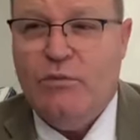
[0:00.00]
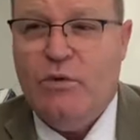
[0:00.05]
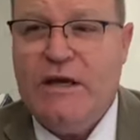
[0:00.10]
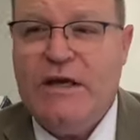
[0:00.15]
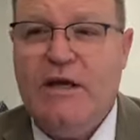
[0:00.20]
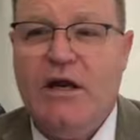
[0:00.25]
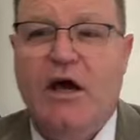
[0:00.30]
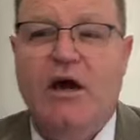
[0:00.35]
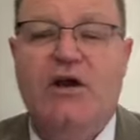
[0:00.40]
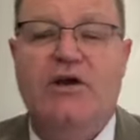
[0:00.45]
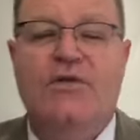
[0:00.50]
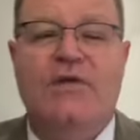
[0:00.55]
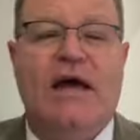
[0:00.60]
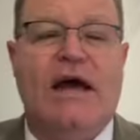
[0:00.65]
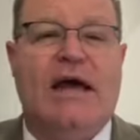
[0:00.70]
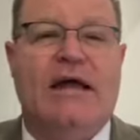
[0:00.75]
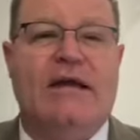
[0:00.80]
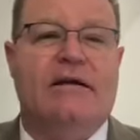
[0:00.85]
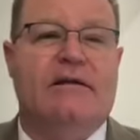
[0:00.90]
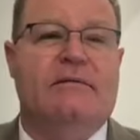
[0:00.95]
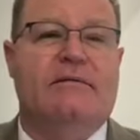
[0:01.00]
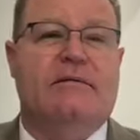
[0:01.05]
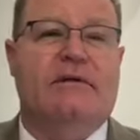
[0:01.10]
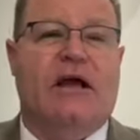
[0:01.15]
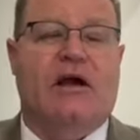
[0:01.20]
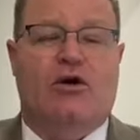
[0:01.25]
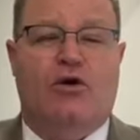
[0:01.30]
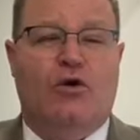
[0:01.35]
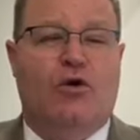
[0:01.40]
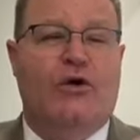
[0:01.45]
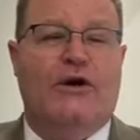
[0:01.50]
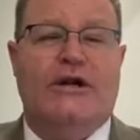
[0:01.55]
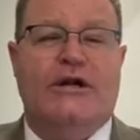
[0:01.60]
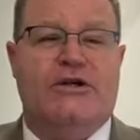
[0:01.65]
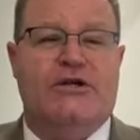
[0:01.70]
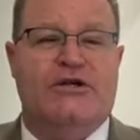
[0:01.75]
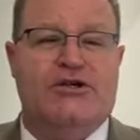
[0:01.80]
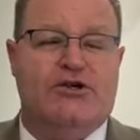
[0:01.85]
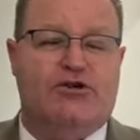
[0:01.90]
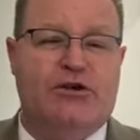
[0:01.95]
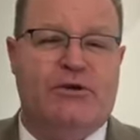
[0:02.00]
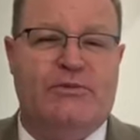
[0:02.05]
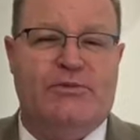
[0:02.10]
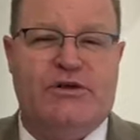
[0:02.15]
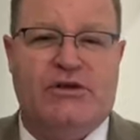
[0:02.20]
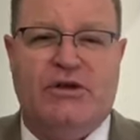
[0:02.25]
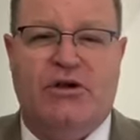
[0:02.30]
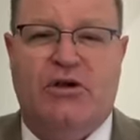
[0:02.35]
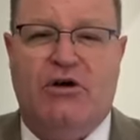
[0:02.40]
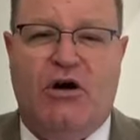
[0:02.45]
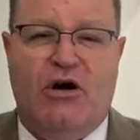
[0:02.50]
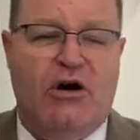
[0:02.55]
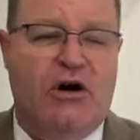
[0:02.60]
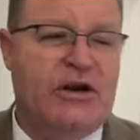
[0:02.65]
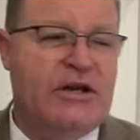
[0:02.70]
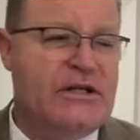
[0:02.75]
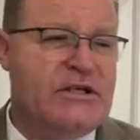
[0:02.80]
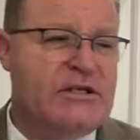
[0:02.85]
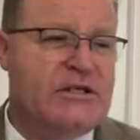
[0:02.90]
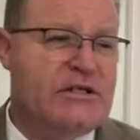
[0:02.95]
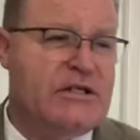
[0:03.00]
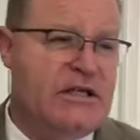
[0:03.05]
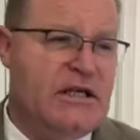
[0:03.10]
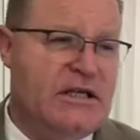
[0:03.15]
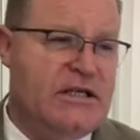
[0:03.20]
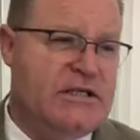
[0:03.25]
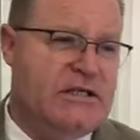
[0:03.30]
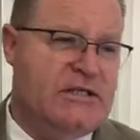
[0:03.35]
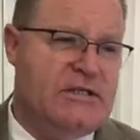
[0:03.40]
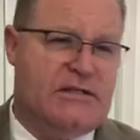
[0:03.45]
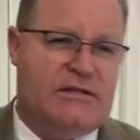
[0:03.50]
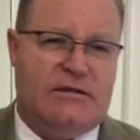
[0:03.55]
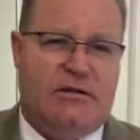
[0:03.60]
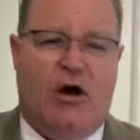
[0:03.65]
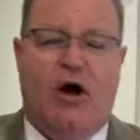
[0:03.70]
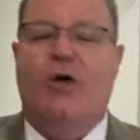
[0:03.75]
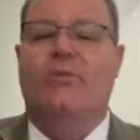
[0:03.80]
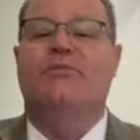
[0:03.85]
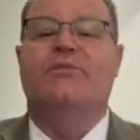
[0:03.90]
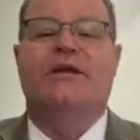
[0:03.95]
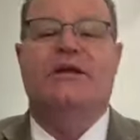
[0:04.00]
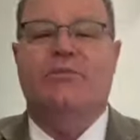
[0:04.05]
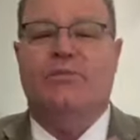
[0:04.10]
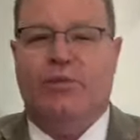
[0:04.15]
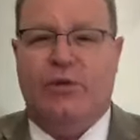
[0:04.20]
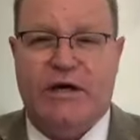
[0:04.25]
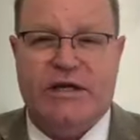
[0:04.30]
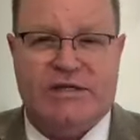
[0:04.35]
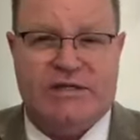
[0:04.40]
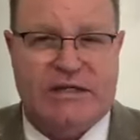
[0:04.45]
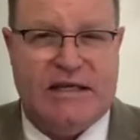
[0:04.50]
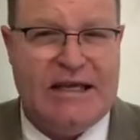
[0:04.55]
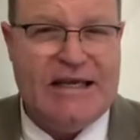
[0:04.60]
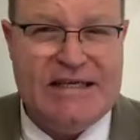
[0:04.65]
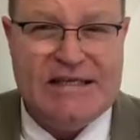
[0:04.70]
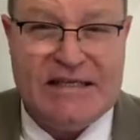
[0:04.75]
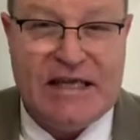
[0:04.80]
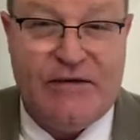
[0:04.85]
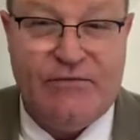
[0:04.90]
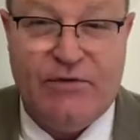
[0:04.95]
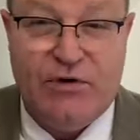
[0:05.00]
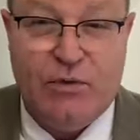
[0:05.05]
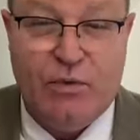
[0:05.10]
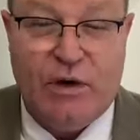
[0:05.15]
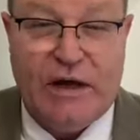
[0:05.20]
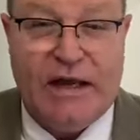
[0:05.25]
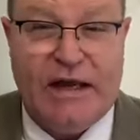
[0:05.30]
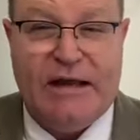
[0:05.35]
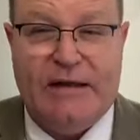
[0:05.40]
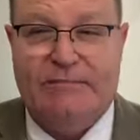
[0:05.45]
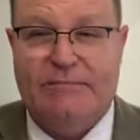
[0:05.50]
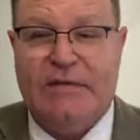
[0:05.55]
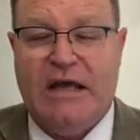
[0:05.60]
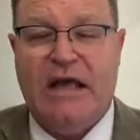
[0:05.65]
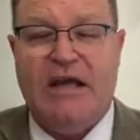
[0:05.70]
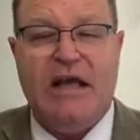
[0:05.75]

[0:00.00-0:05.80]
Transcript: And we know that according to scripture, God is omnipresent. He's everywhere.